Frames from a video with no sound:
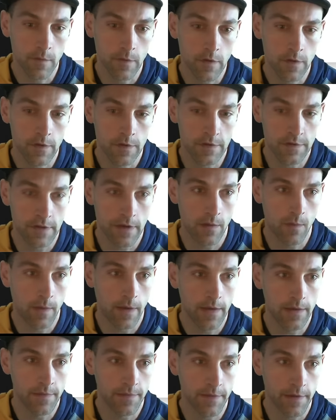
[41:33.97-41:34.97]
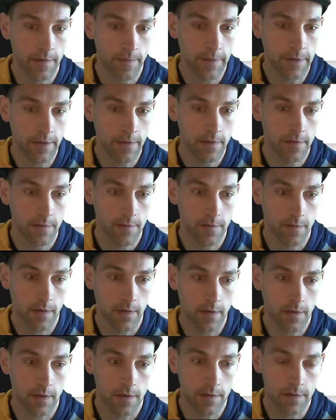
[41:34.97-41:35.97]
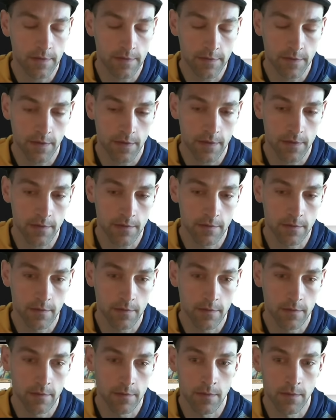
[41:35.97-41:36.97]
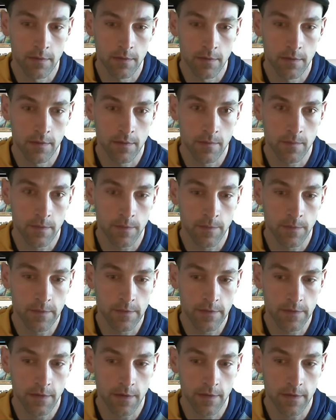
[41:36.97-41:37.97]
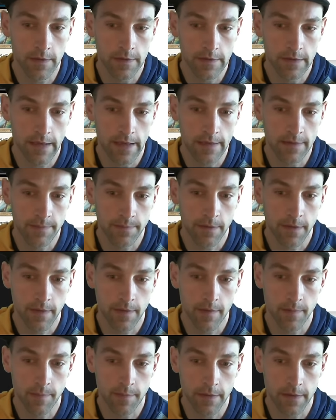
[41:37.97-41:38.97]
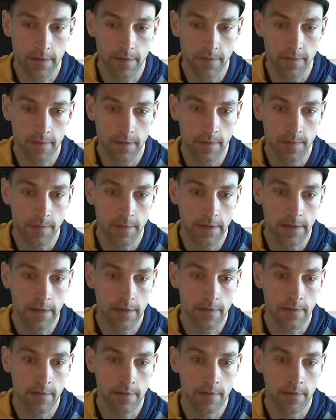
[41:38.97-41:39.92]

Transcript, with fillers: does not Wildfire me. Draw a card and discard. We'll discard this Last Breath, play the Floodplain.